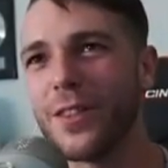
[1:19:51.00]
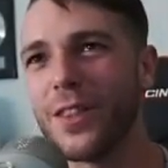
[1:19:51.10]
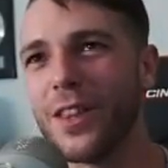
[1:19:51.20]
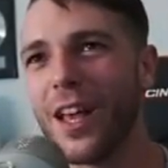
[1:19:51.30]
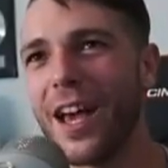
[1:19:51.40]

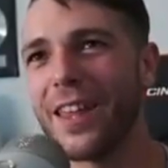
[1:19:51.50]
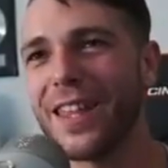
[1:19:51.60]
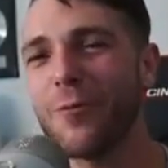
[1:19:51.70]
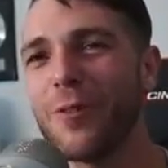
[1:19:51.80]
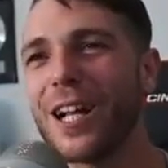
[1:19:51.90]
I think
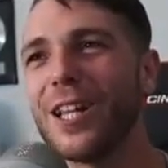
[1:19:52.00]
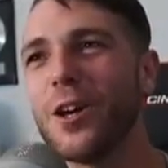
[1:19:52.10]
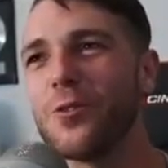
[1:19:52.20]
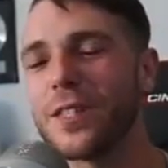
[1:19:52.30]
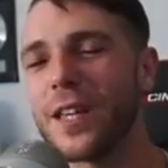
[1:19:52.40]
we
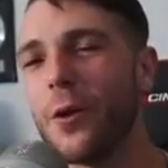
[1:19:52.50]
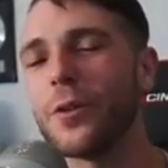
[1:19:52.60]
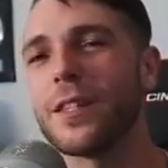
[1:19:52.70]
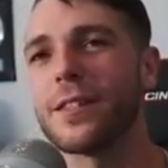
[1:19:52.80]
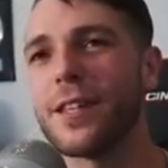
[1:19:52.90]
close out with
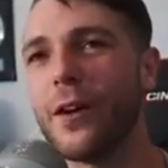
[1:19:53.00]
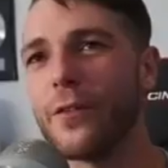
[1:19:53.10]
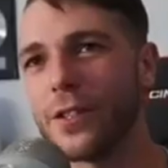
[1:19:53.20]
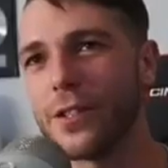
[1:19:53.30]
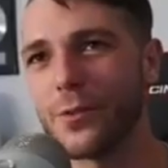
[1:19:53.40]
the salvia
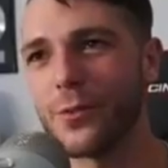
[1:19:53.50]
story.